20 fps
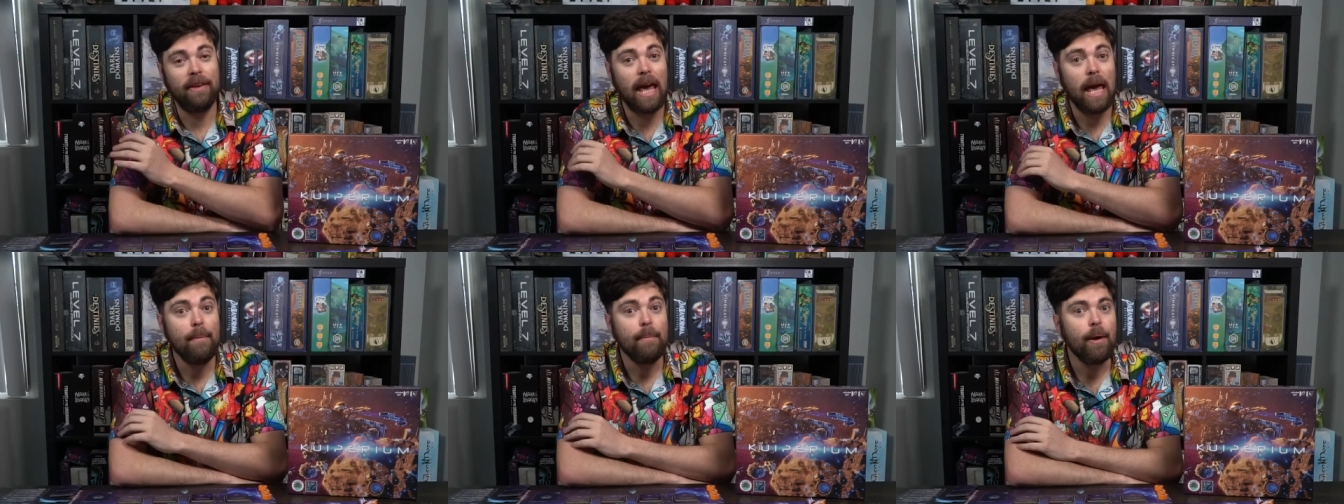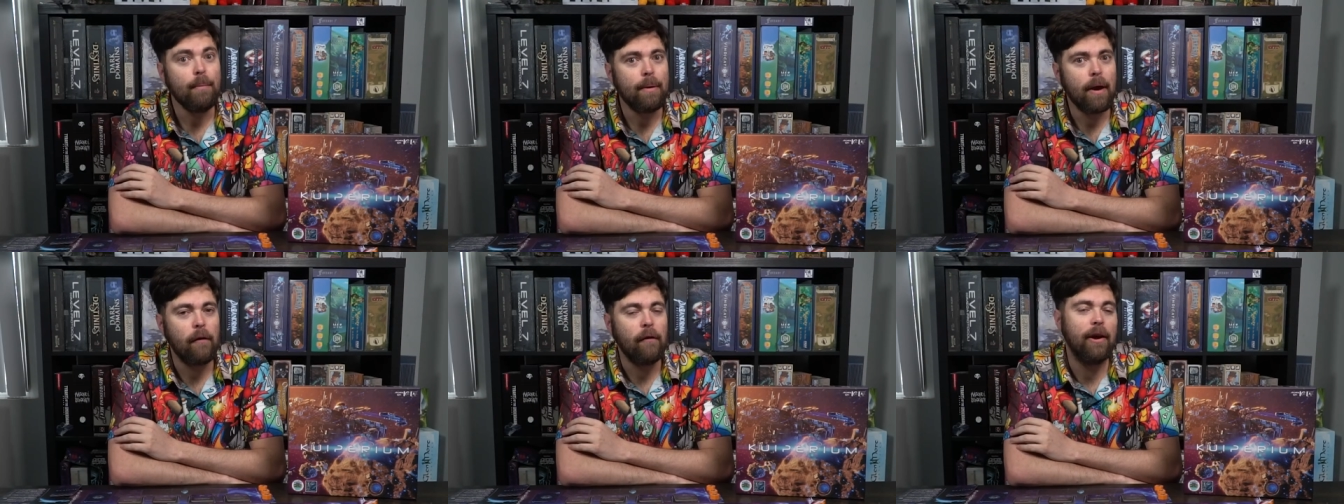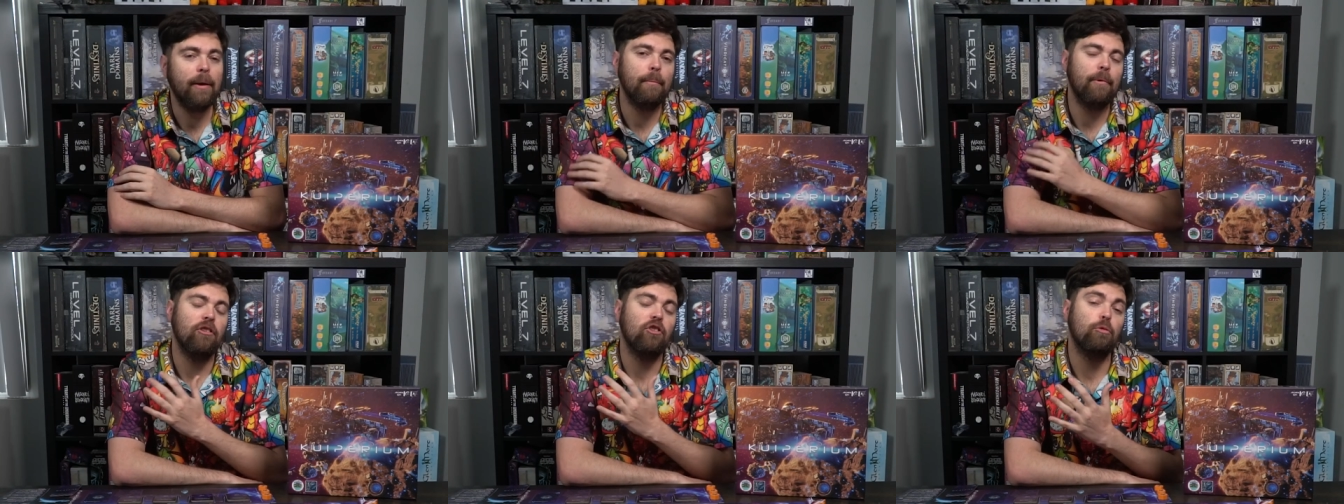game
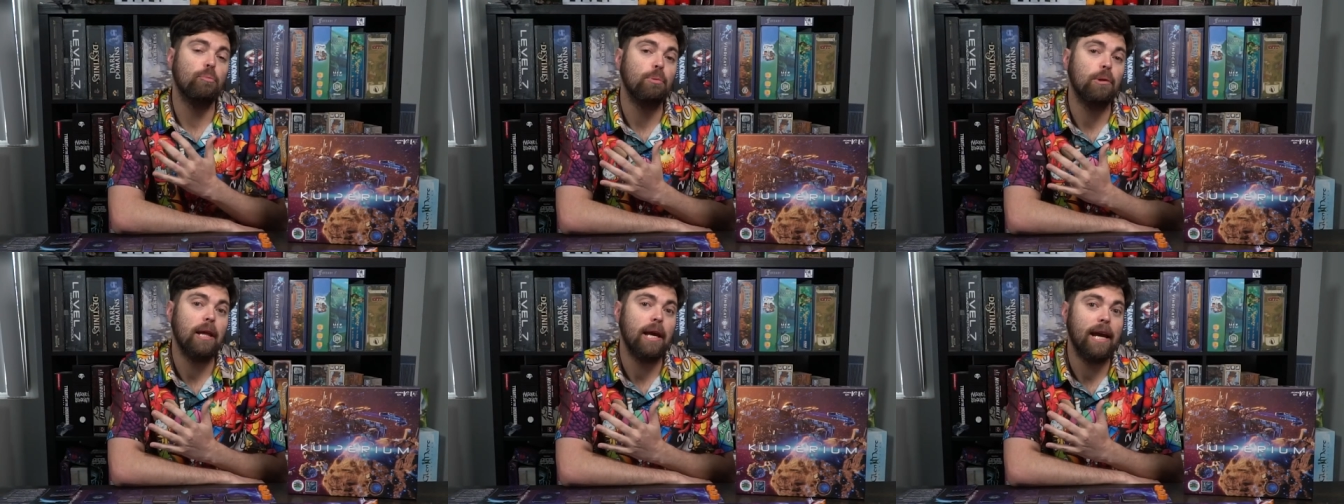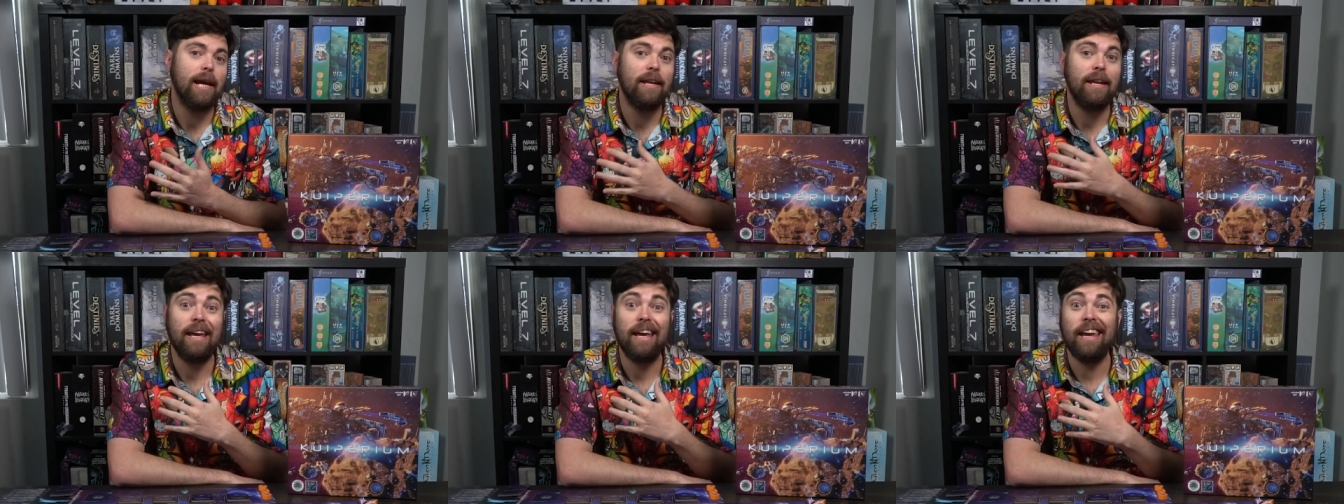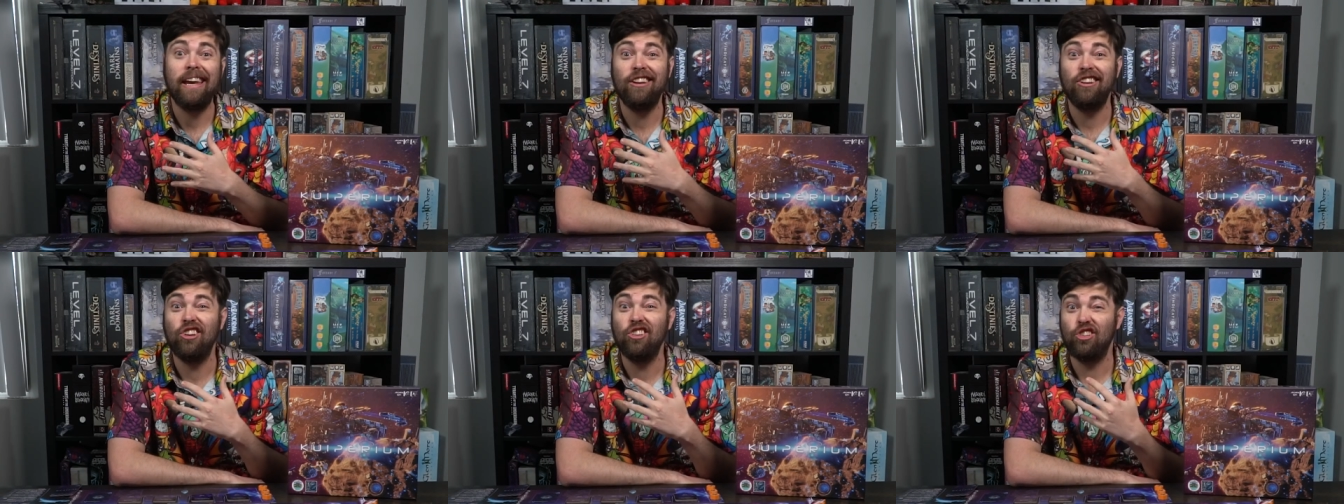Kuiperium is played
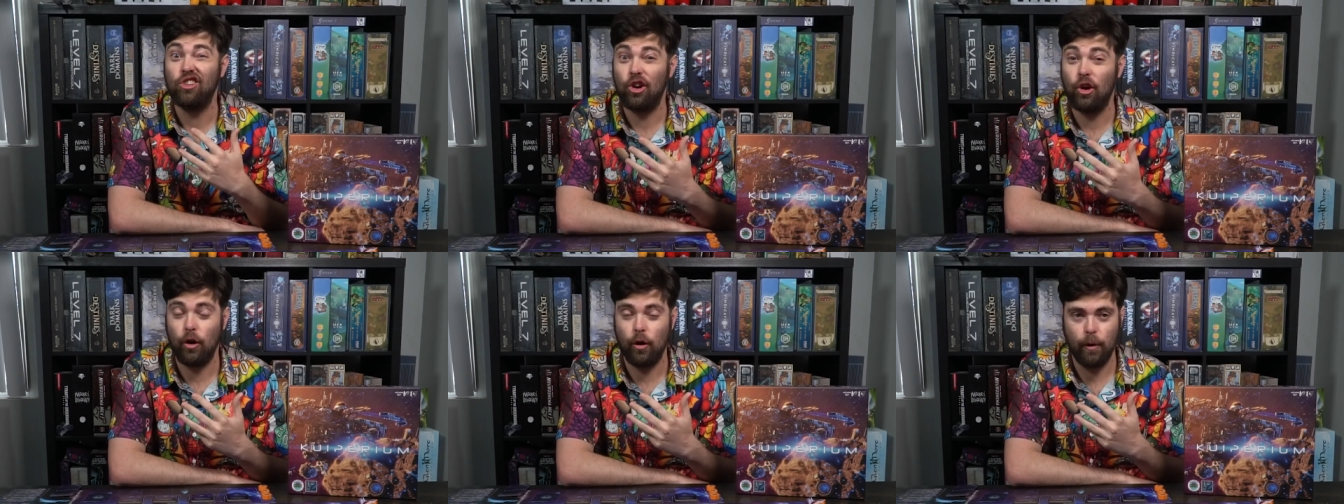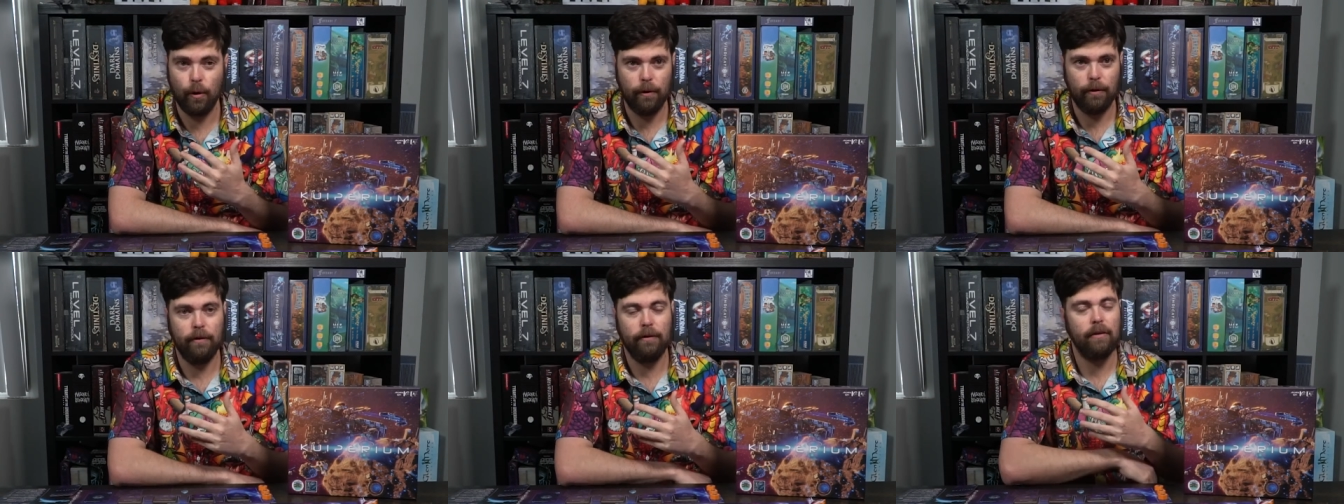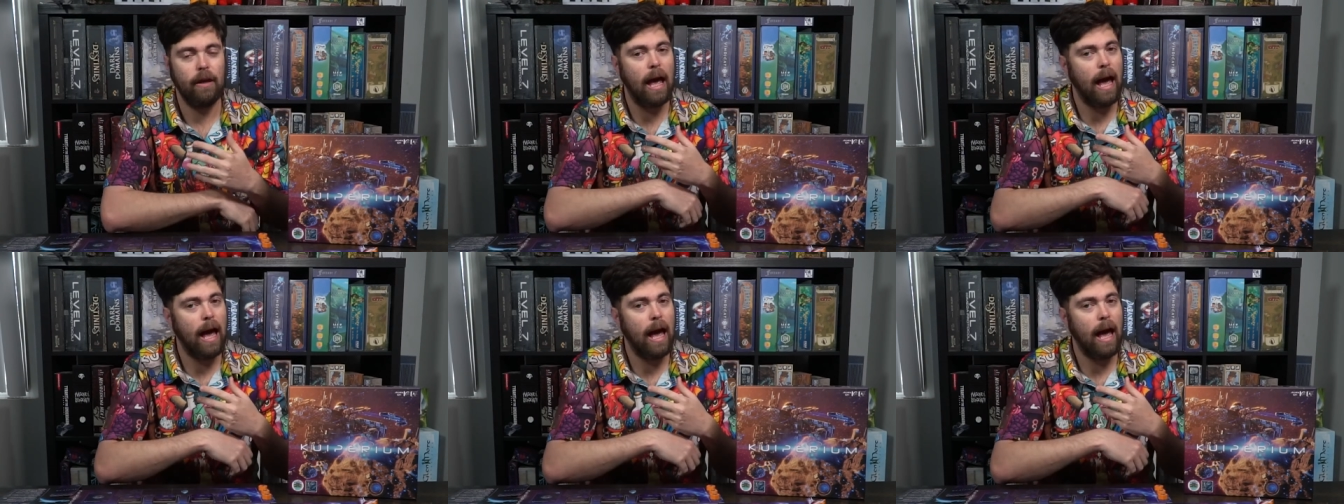in turns.